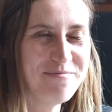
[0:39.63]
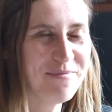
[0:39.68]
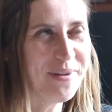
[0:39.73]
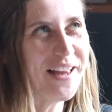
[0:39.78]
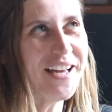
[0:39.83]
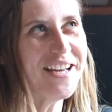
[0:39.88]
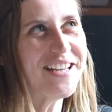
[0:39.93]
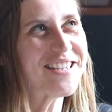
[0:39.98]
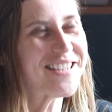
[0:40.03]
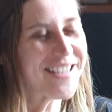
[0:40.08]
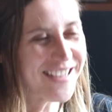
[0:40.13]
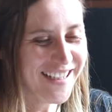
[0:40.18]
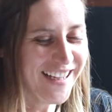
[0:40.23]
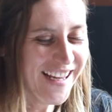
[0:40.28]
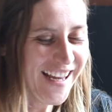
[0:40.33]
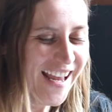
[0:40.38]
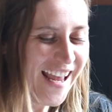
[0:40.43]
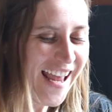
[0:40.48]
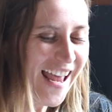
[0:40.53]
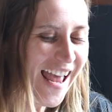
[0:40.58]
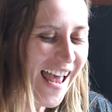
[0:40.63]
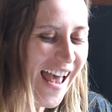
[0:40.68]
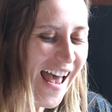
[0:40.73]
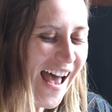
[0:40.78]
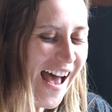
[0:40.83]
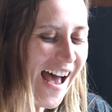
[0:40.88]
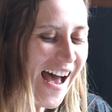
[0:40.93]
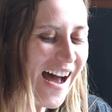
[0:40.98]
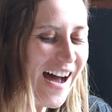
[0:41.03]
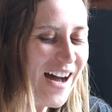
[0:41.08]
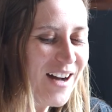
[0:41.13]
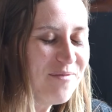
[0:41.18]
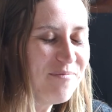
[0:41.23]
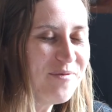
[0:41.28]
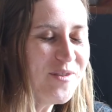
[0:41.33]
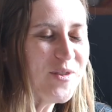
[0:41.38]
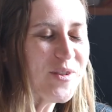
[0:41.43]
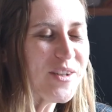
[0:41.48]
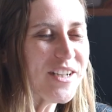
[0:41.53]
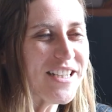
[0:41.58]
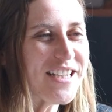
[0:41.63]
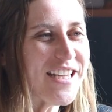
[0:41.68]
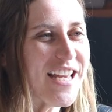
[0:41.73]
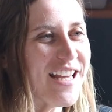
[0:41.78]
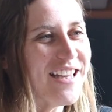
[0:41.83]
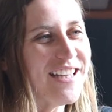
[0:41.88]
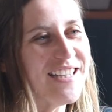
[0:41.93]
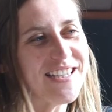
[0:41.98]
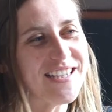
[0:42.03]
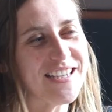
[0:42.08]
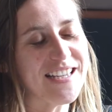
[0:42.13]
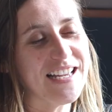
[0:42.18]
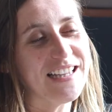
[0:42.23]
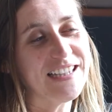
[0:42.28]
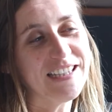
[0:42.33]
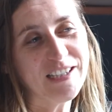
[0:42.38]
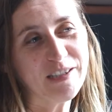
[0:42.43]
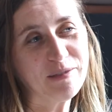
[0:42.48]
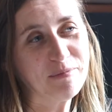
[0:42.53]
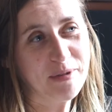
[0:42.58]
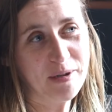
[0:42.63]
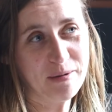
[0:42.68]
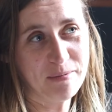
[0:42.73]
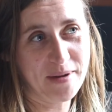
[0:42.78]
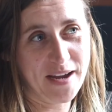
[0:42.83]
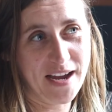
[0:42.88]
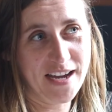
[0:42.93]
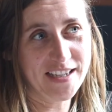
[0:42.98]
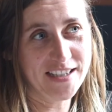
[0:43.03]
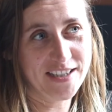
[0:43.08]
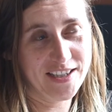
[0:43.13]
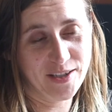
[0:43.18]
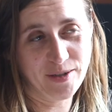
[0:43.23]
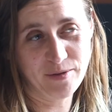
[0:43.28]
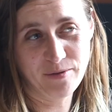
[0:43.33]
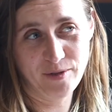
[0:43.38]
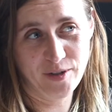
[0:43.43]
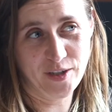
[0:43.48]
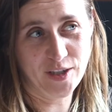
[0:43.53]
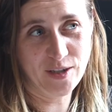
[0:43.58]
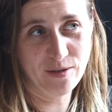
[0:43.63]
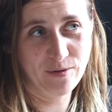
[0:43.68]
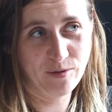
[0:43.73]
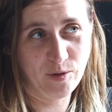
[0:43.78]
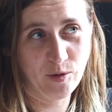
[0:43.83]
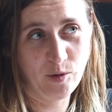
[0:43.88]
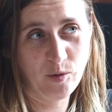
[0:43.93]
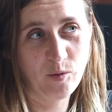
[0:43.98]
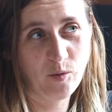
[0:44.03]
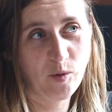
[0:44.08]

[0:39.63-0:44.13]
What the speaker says: Bless. Do you want to tell us a little bit about yourself first of all?